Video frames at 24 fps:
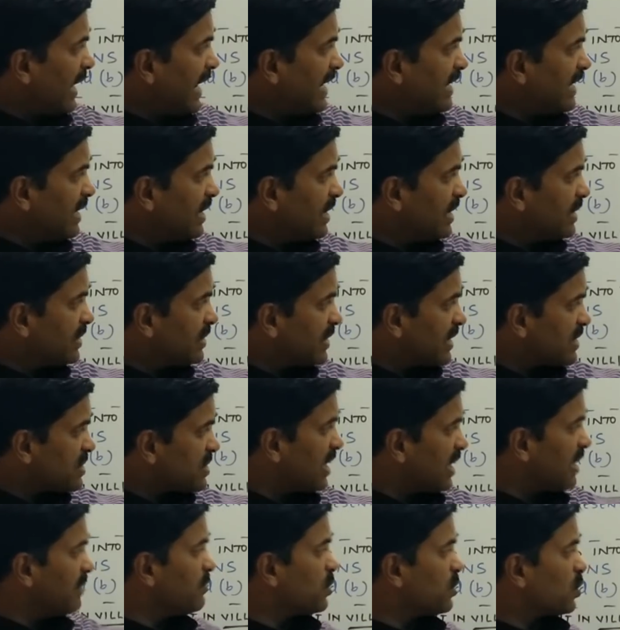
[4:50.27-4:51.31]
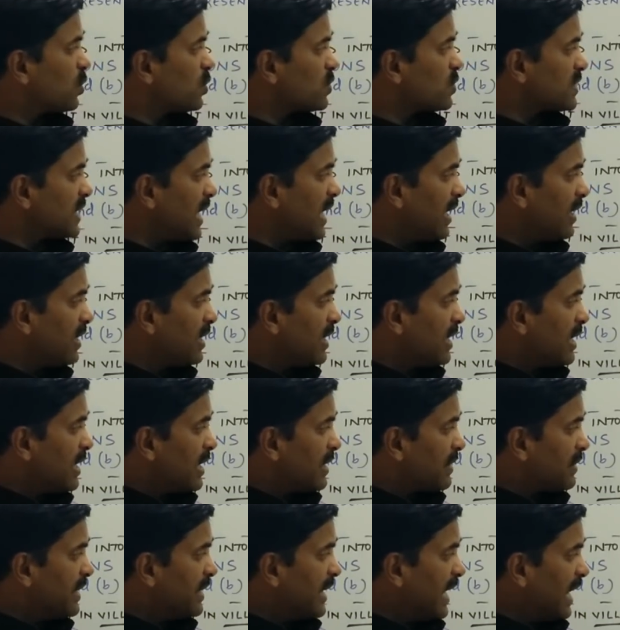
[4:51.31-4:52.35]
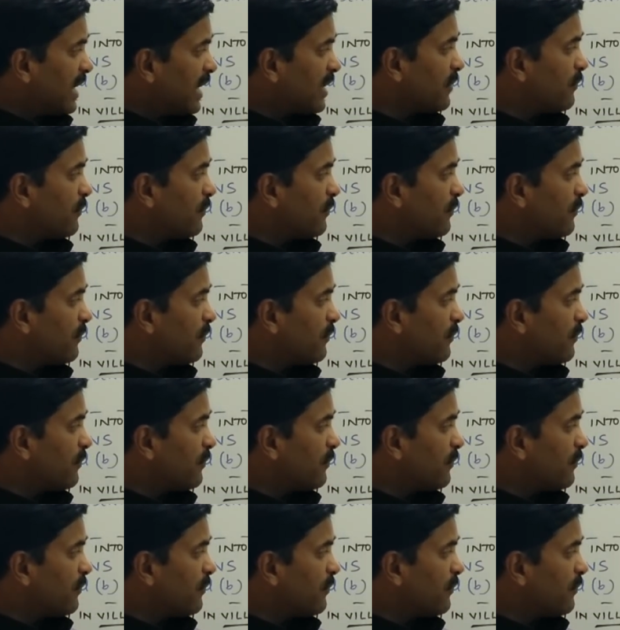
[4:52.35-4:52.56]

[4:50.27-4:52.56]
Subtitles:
and in intestinal mucosa, they